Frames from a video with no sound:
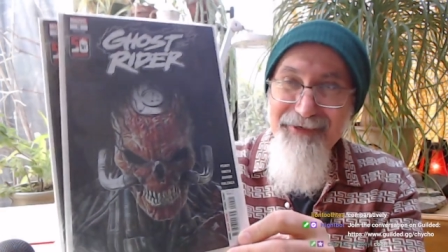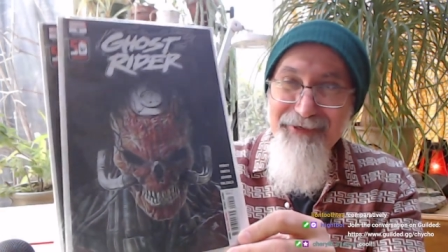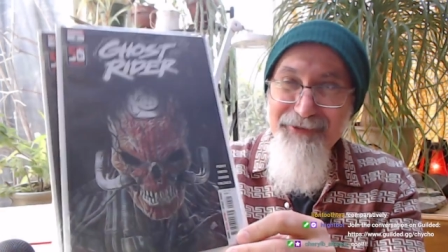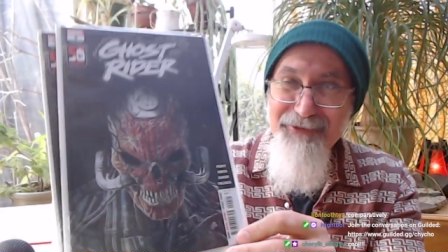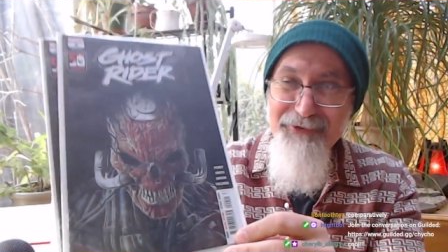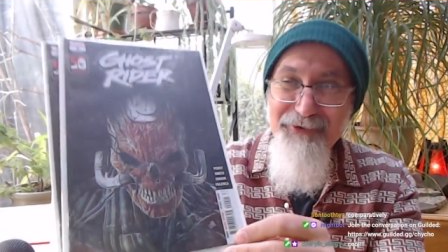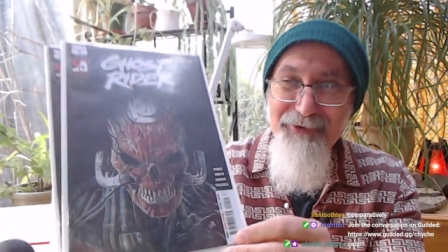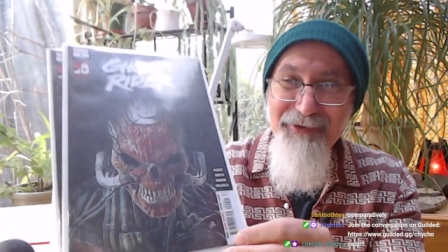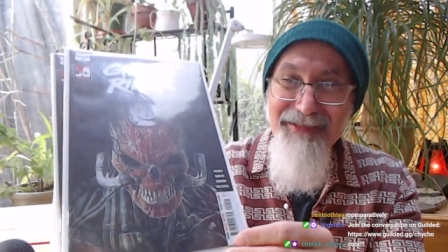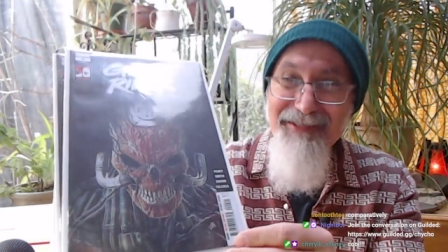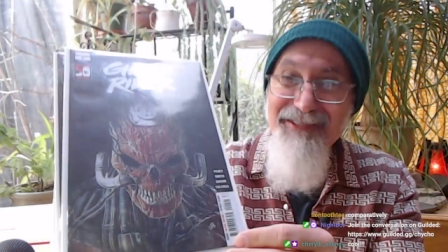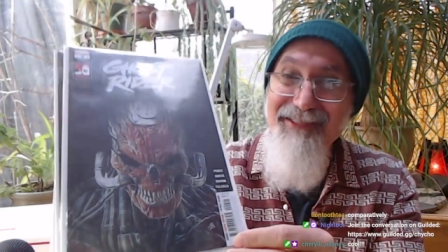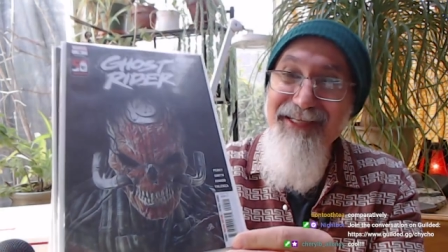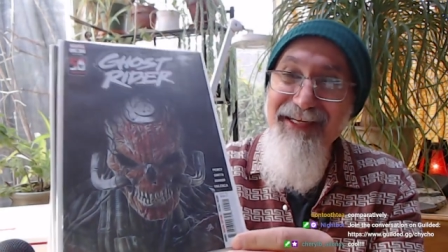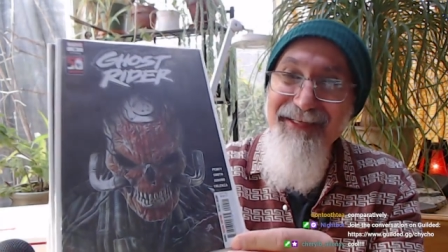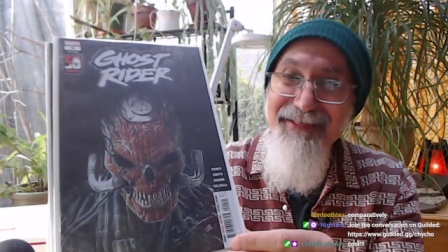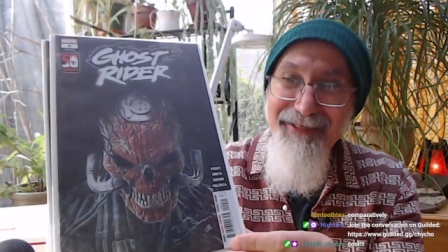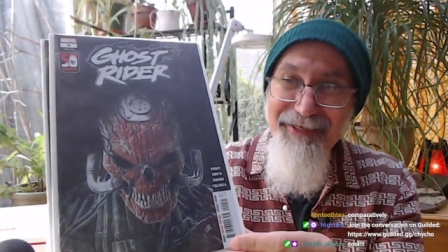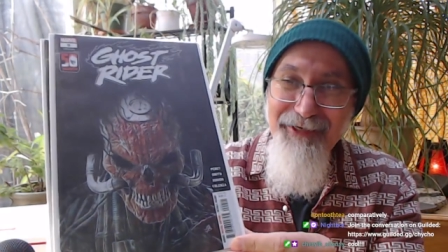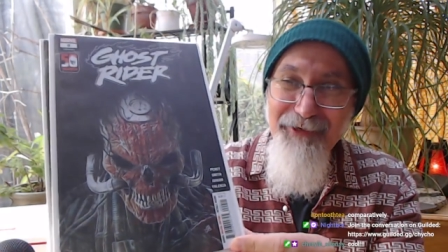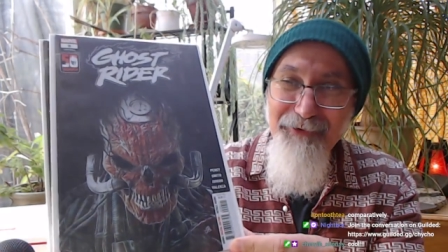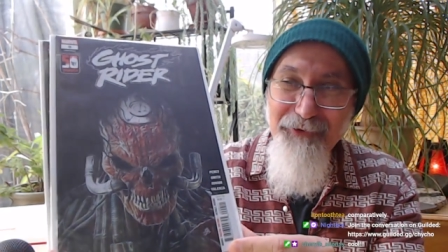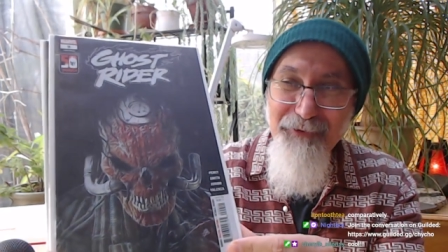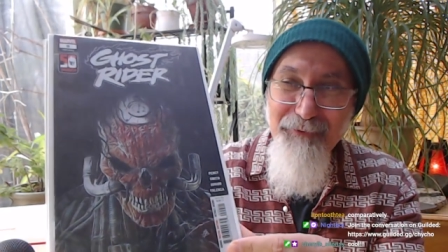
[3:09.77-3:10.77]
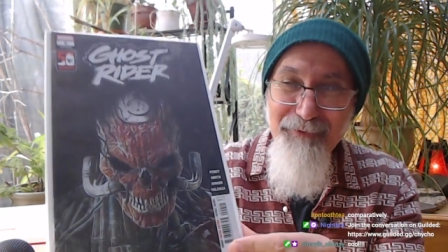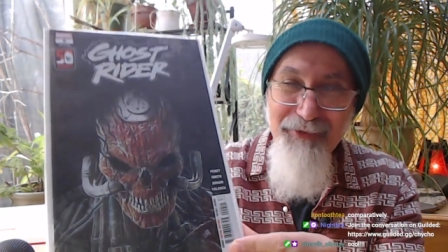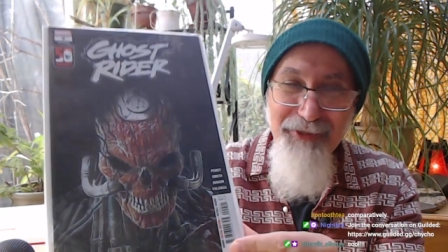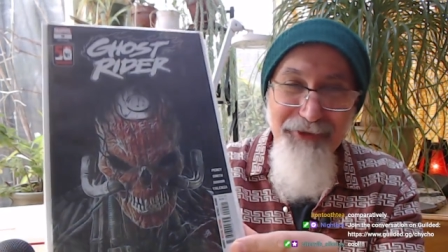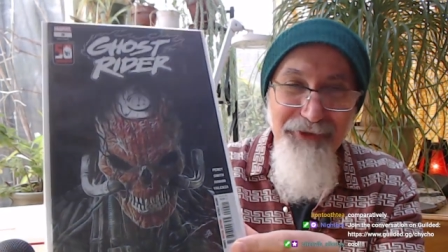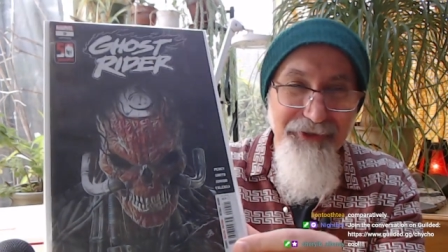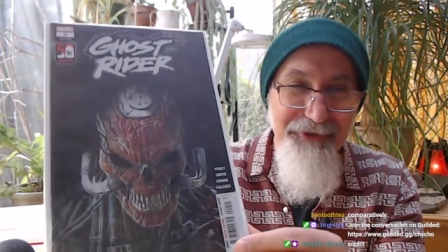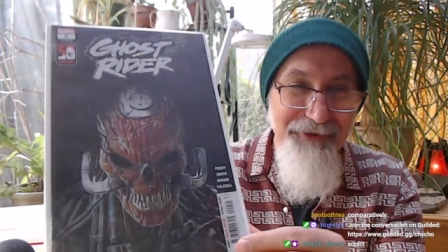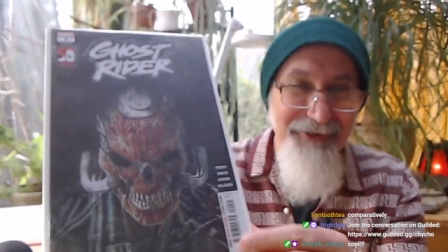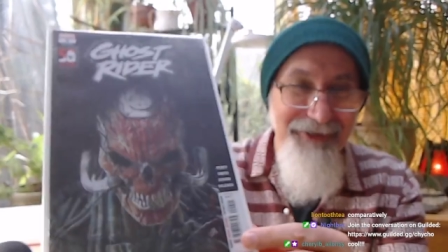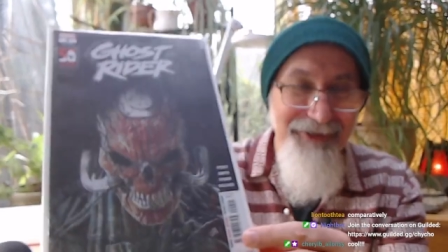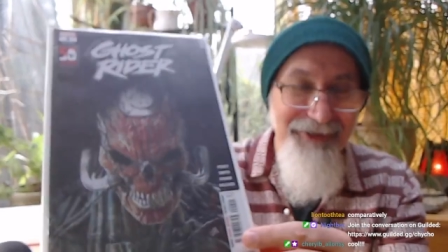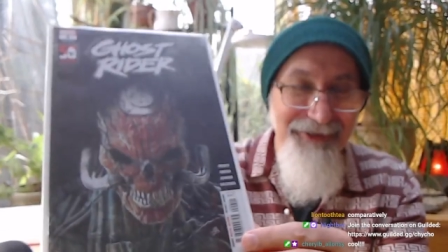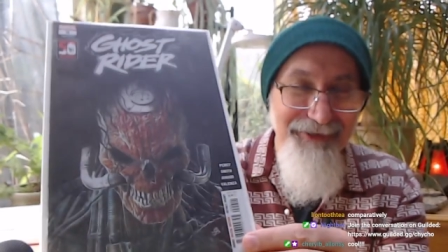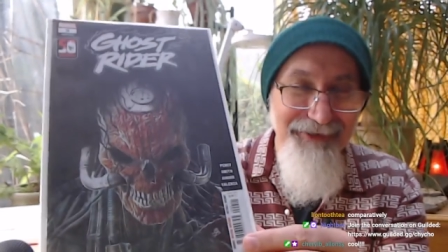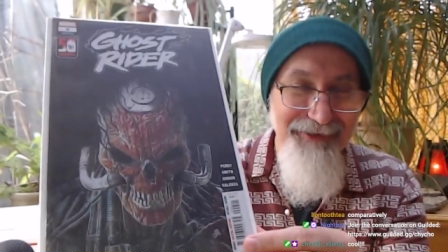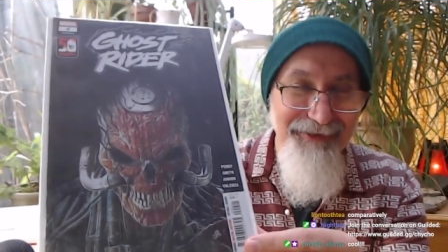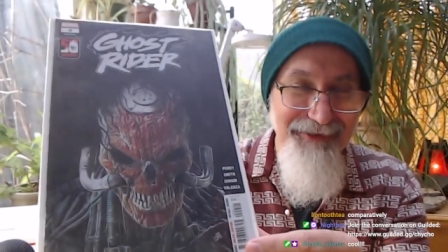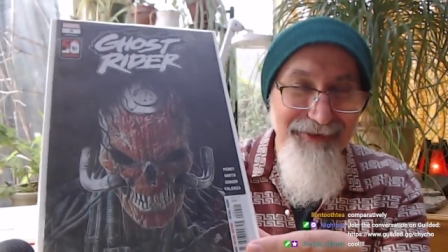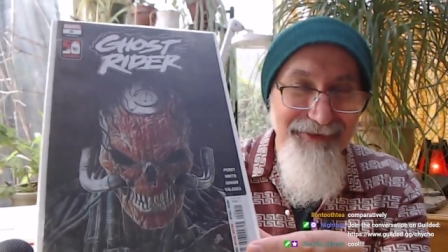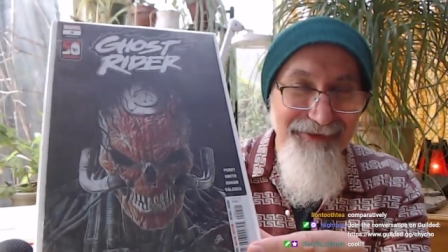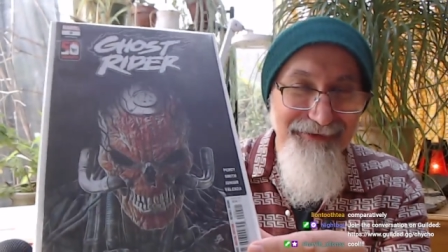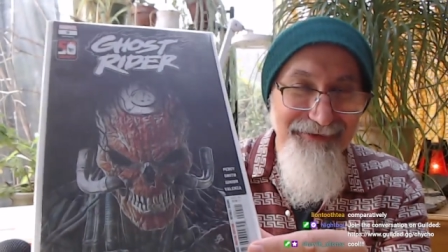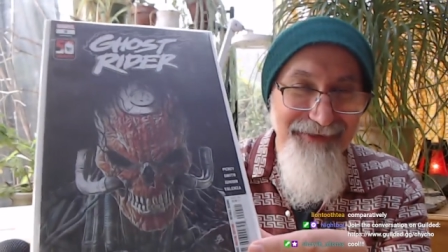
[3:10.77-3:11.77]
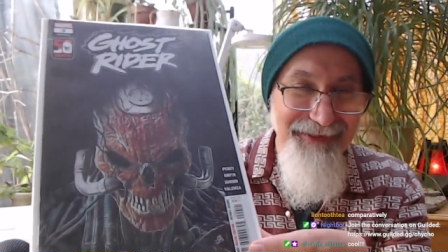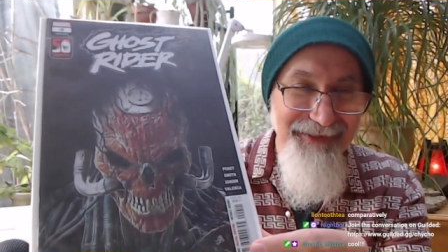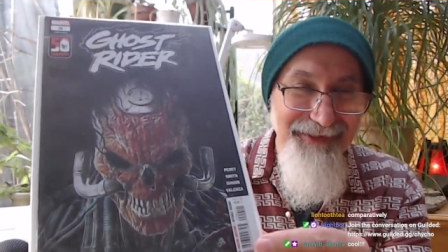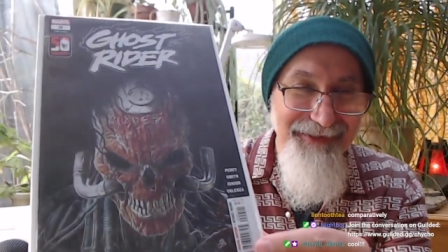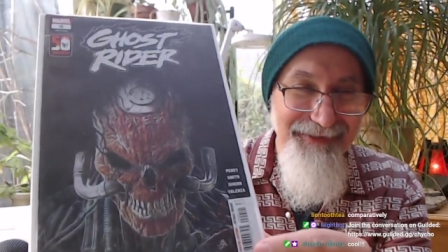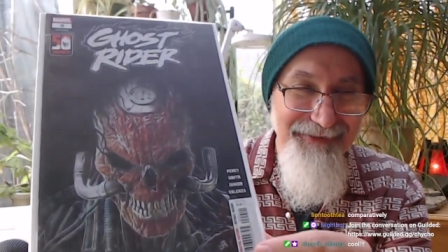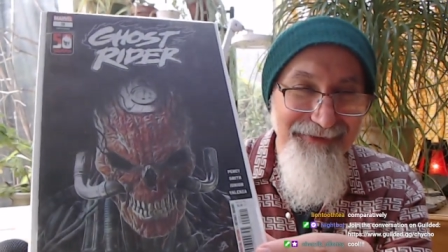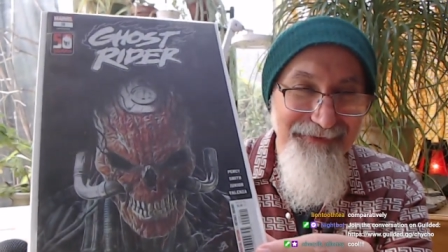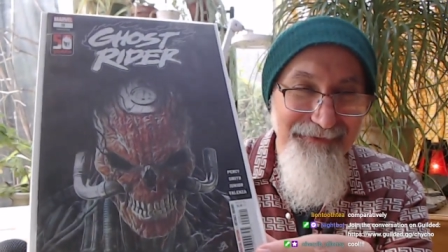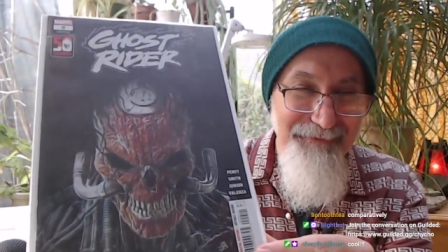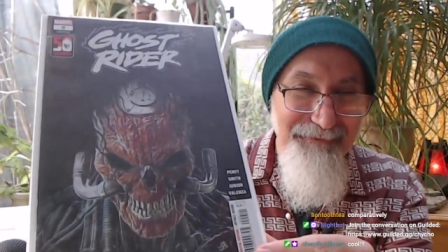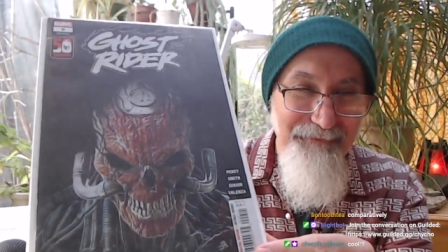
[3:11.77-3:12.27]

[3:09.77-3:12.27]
so I'll send it out to Montreal, right?